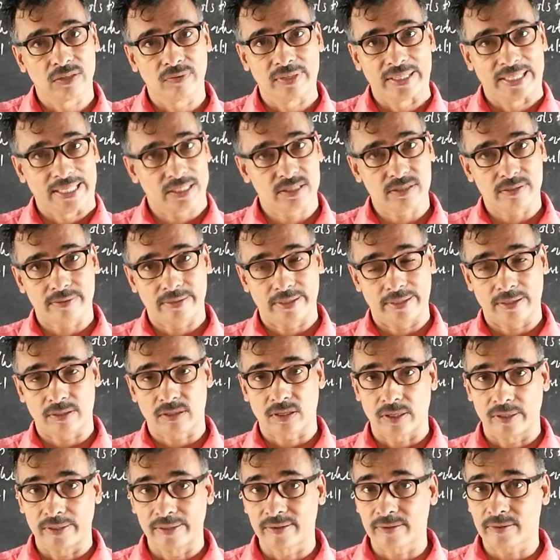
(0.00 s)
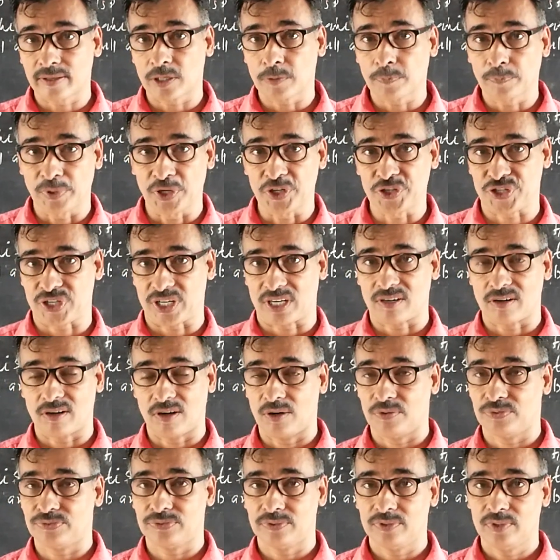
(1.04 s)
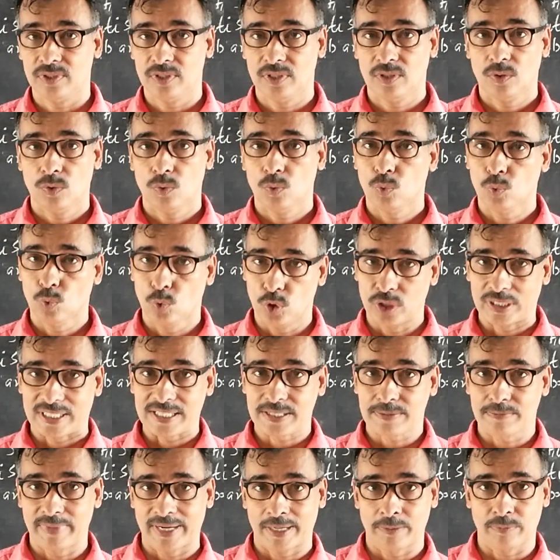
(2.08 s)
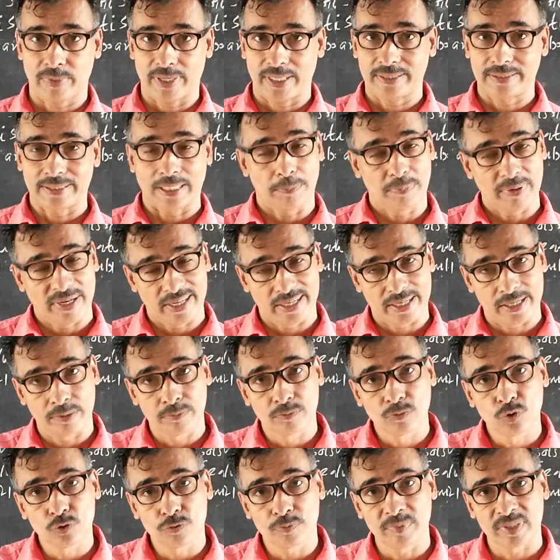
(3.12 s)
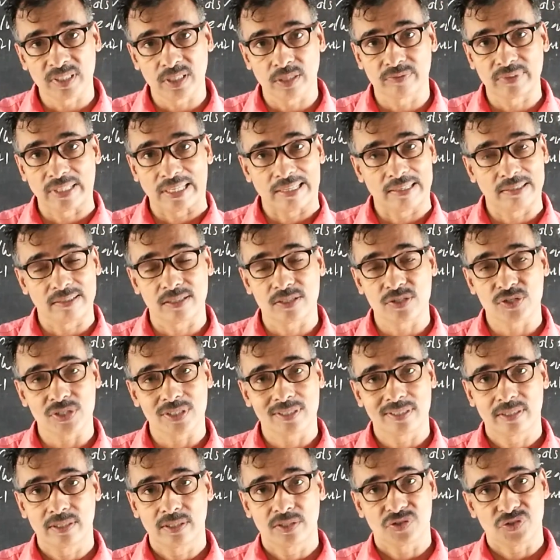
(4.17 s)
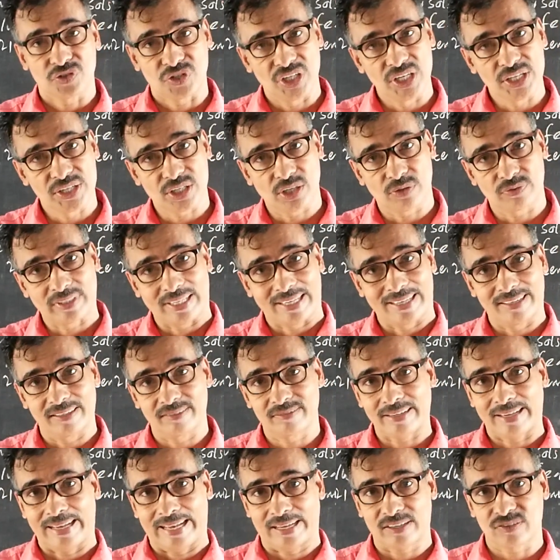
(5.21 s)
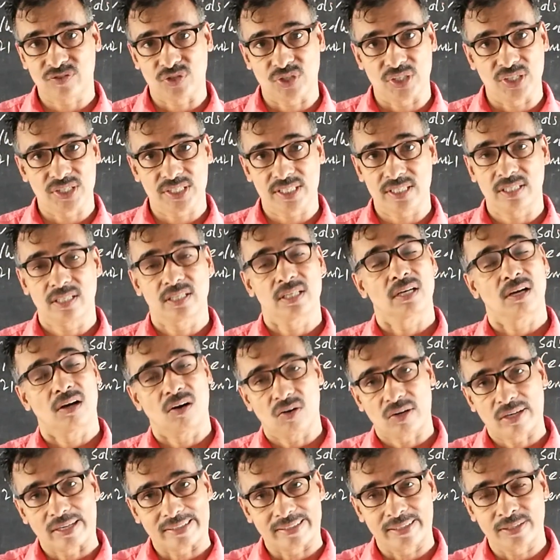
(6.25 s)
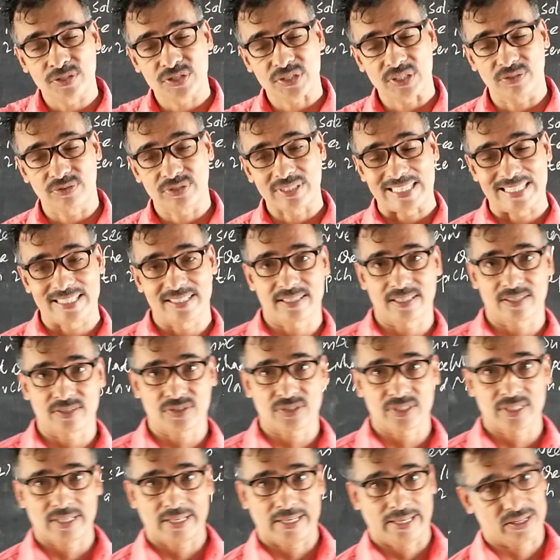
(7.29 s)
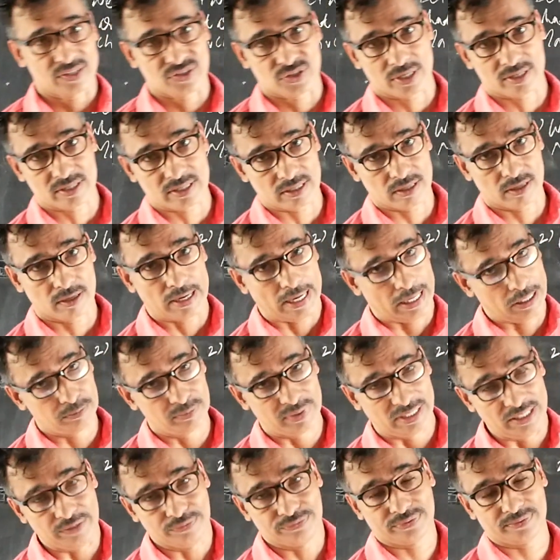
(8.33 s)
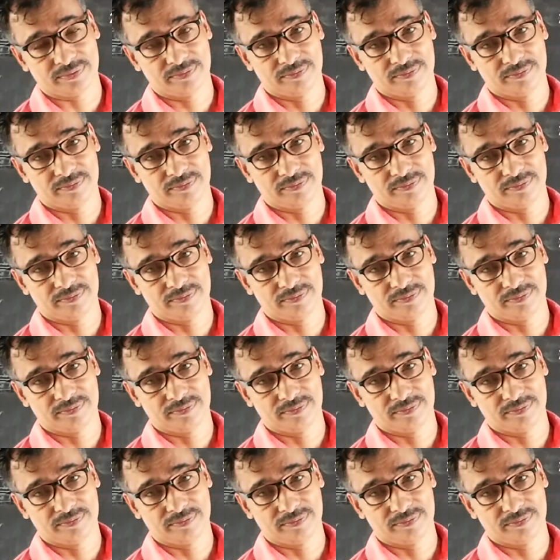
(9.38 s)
will get a clearer picture of what is meant by the apparent movement of the earth, tilt of the earth axis, occurrence of seasons, etc. I believe.